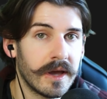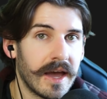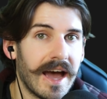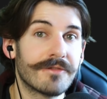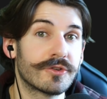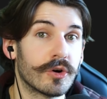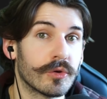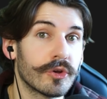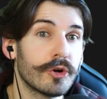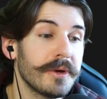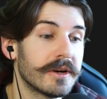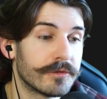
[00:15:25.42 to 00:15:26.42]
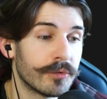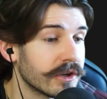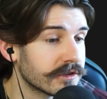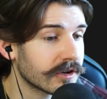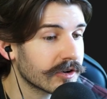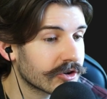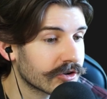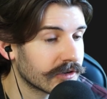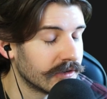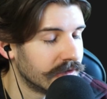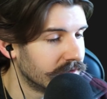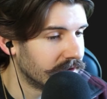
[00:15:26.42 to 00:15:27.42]
After a little bit of research,
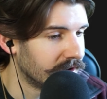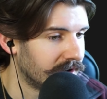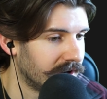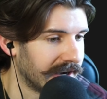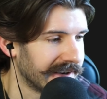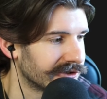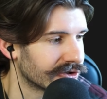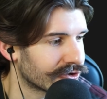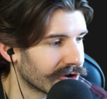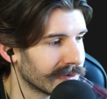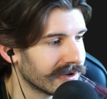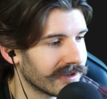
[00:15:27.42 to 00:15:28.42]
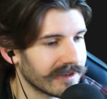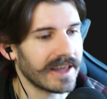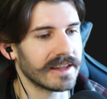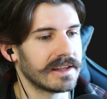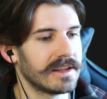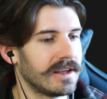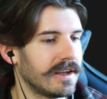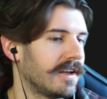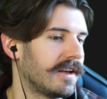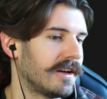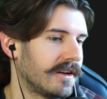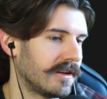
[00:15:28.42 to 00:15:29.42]
I have determined that
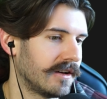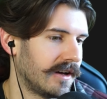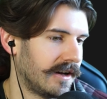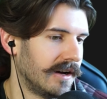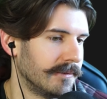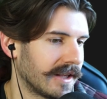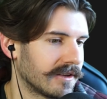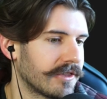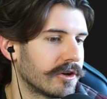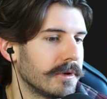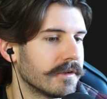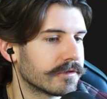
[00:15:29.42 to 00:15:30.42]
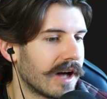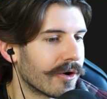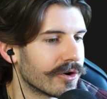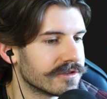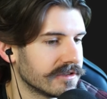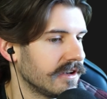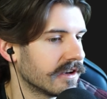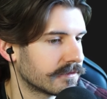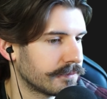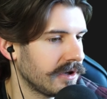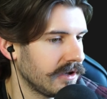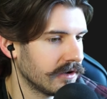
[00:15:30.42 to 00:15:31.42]
I let there be flowers
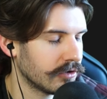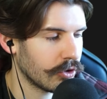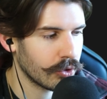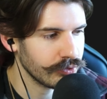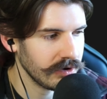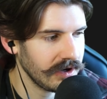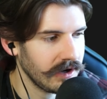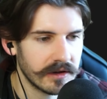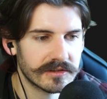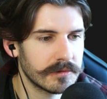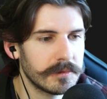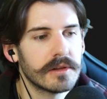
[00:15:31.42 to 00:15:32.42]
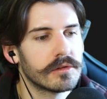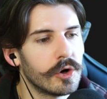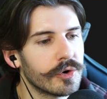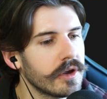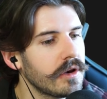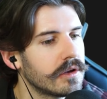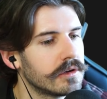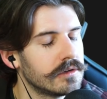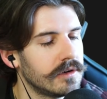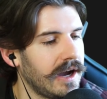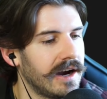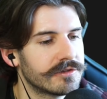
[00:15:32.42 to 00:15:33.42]
ESP only needs to be loaded
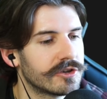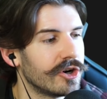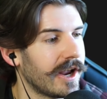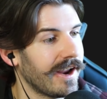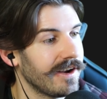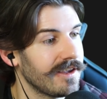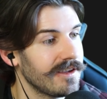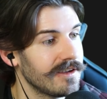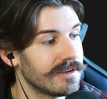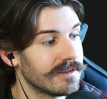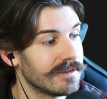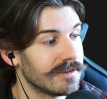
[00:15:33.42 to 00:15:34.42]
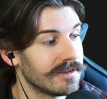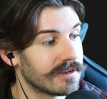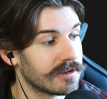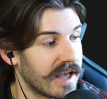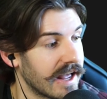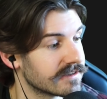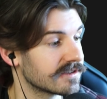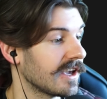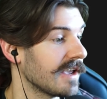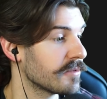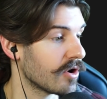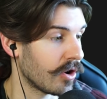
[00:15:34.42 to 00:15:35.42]
after any
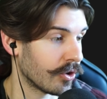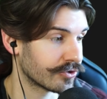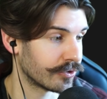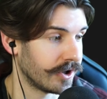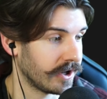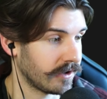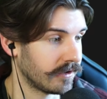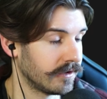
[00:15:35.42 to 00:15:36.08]
landscape altering